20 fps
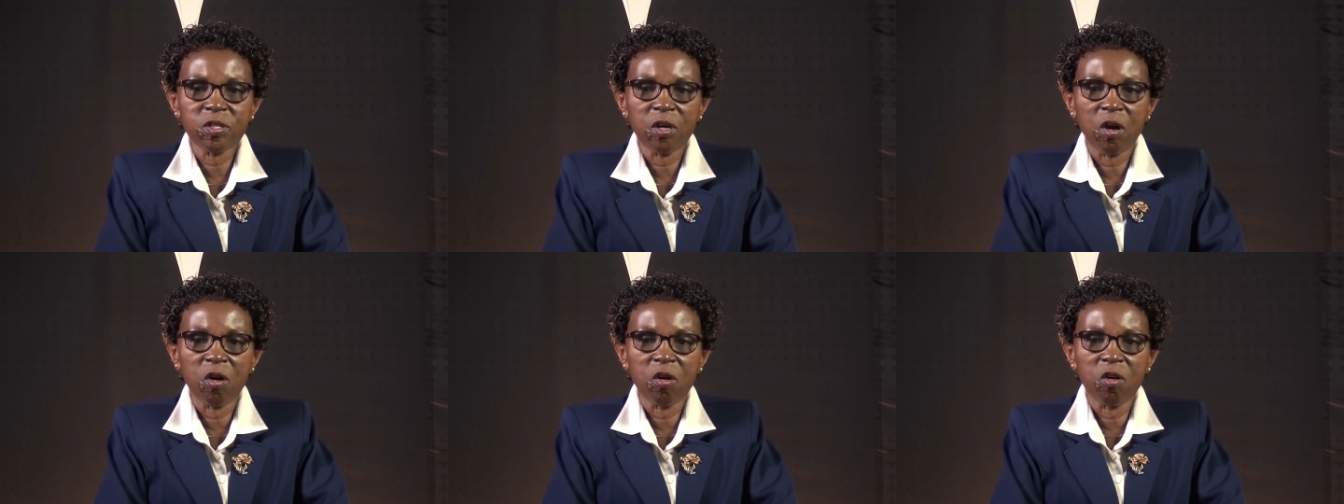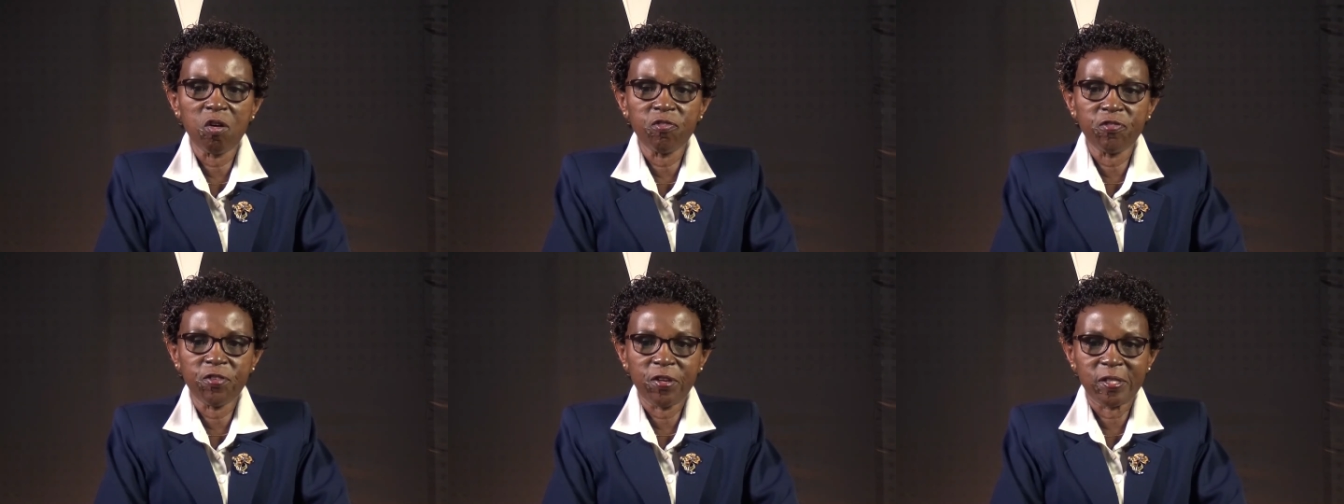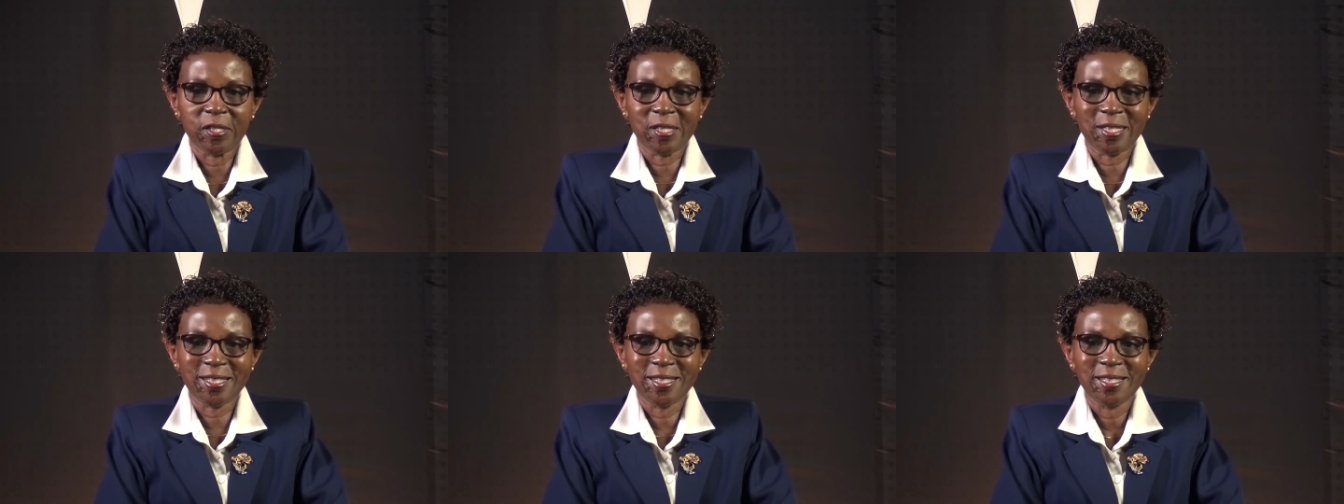
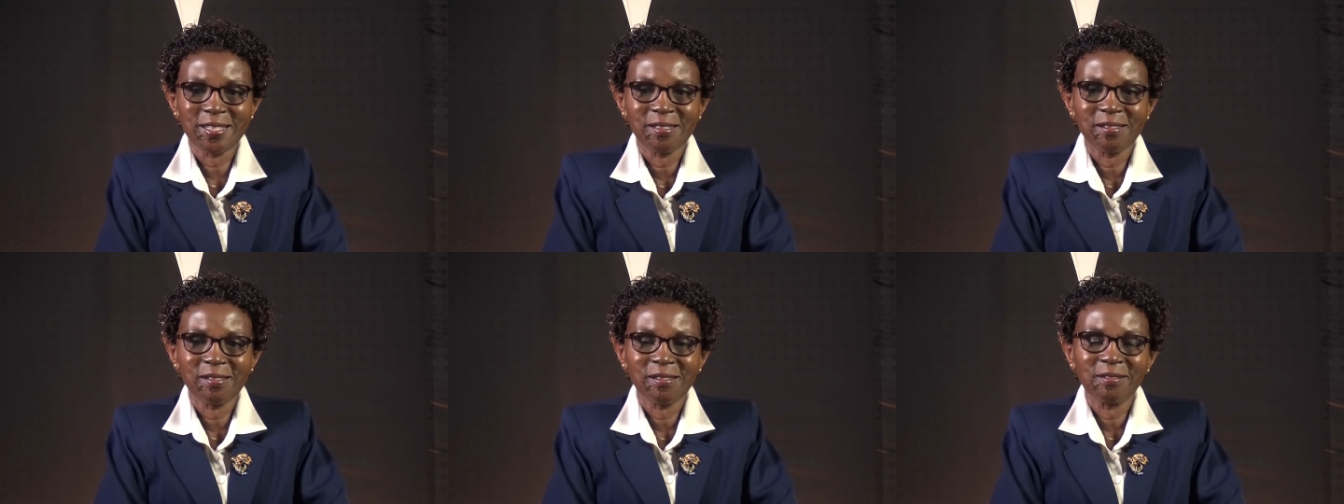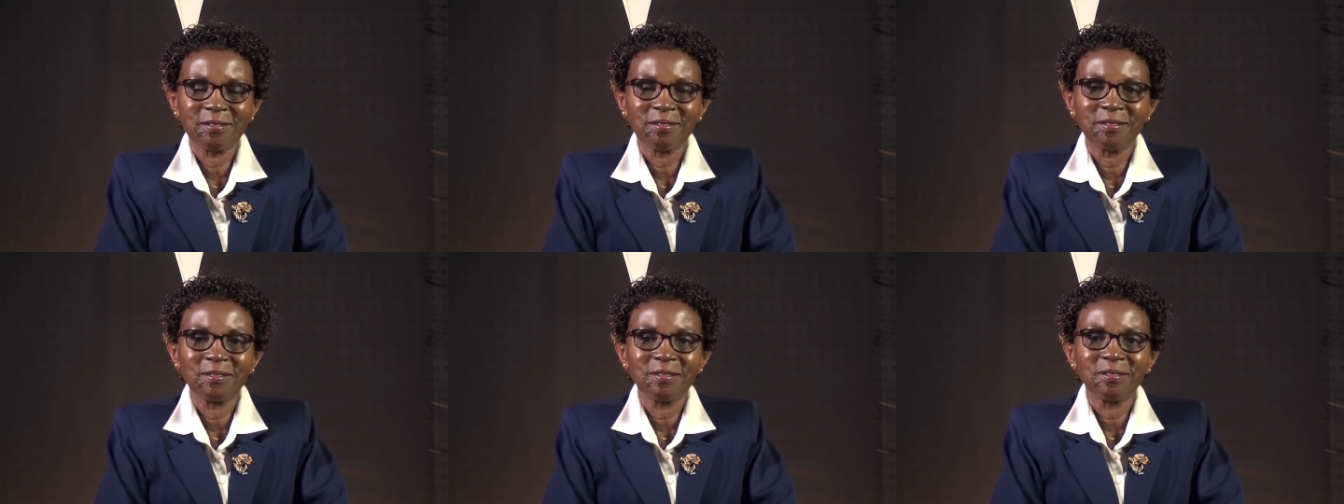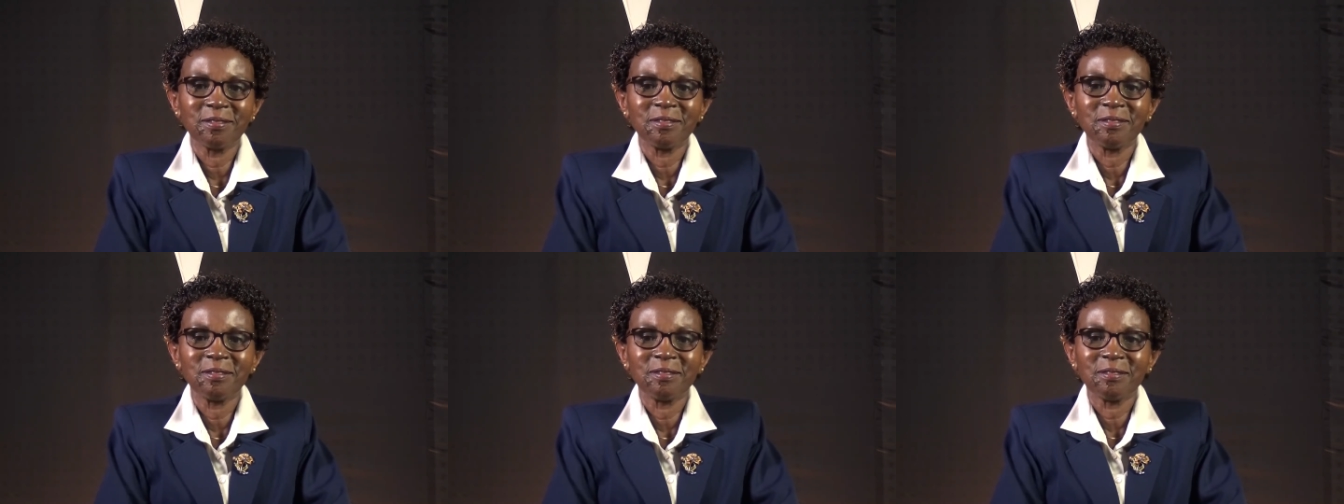Office.
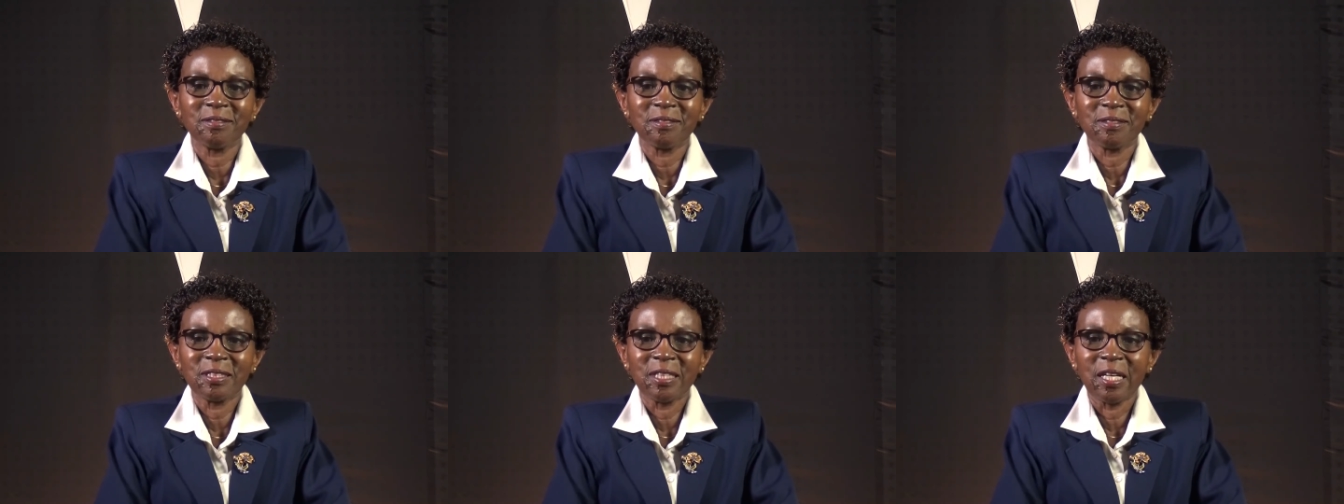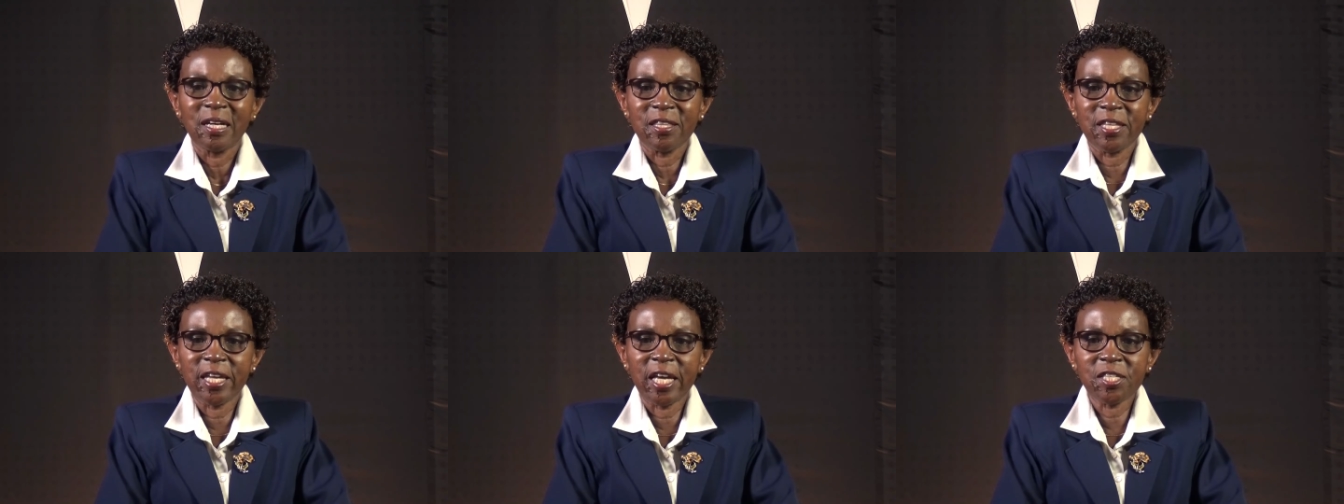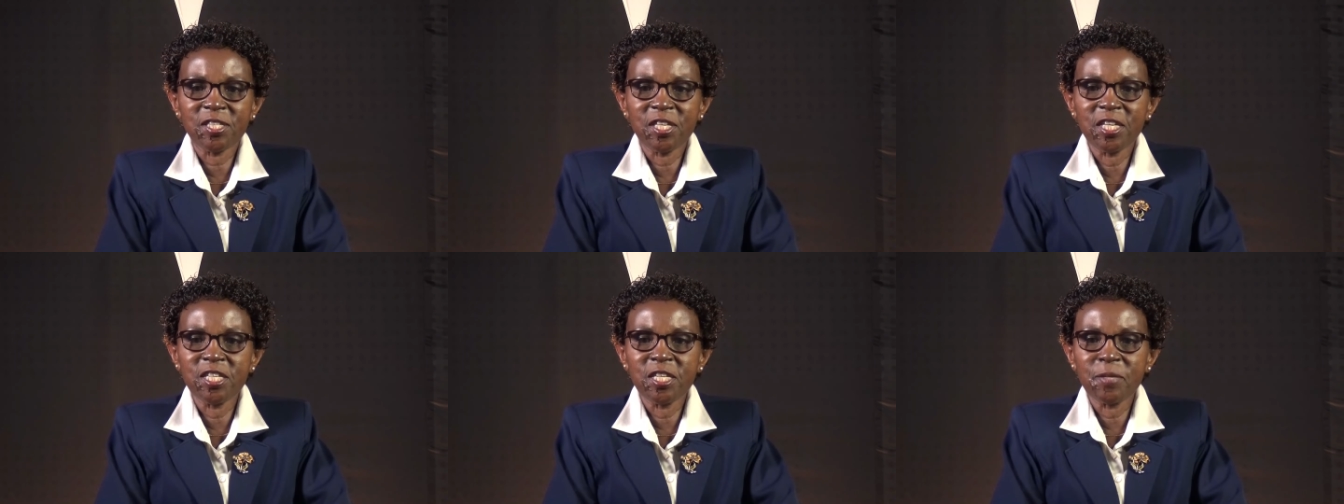The
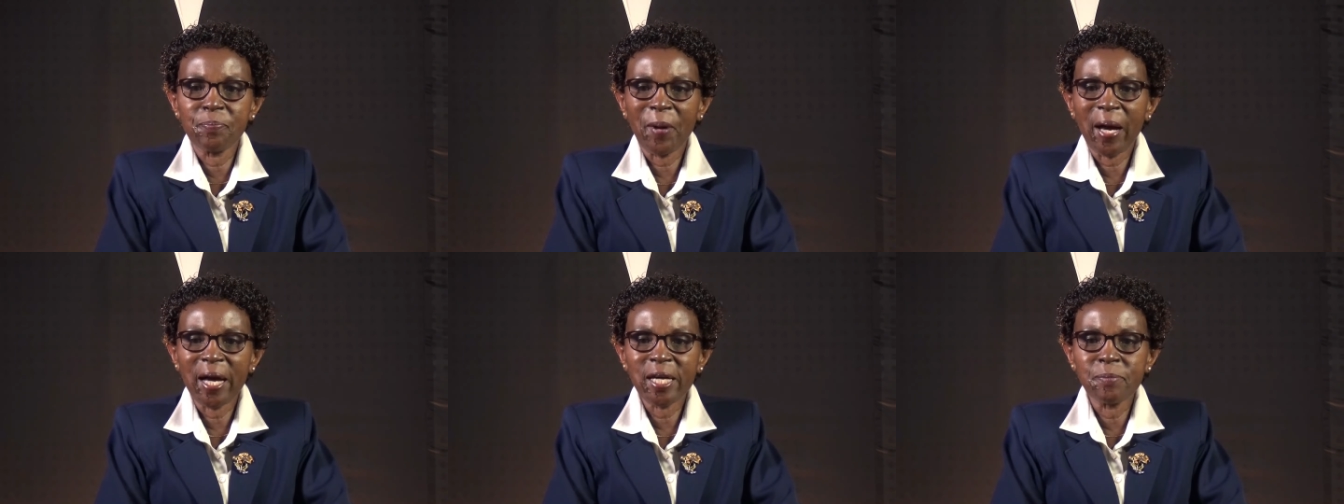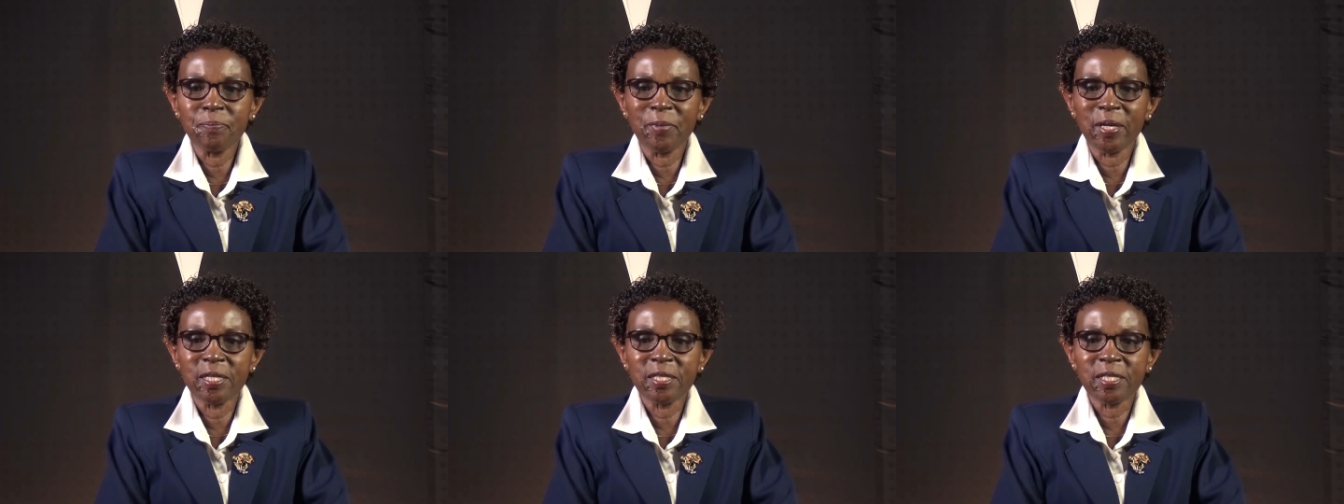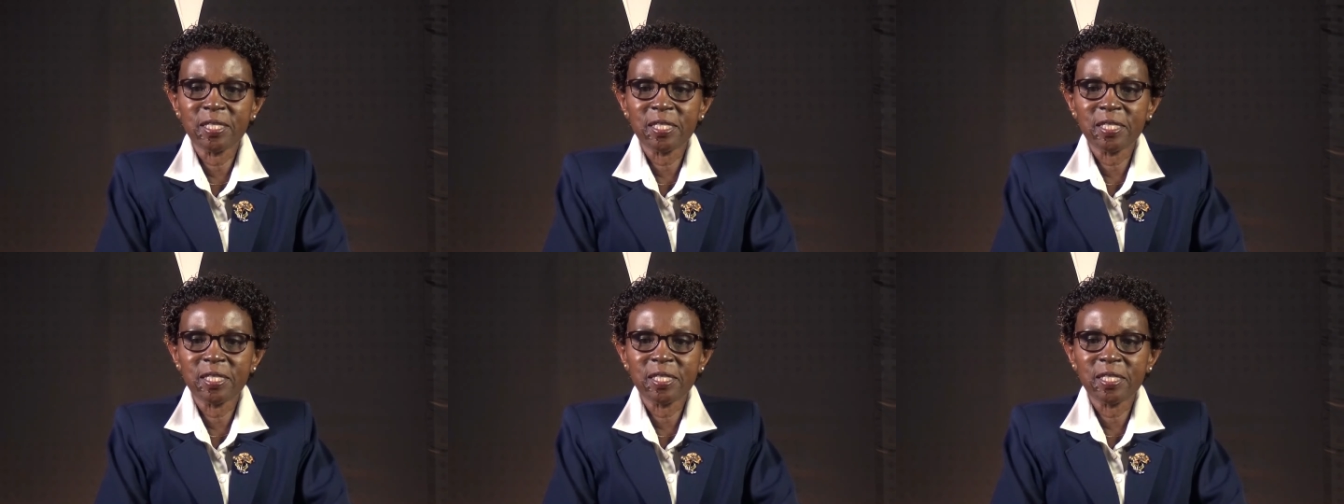IC department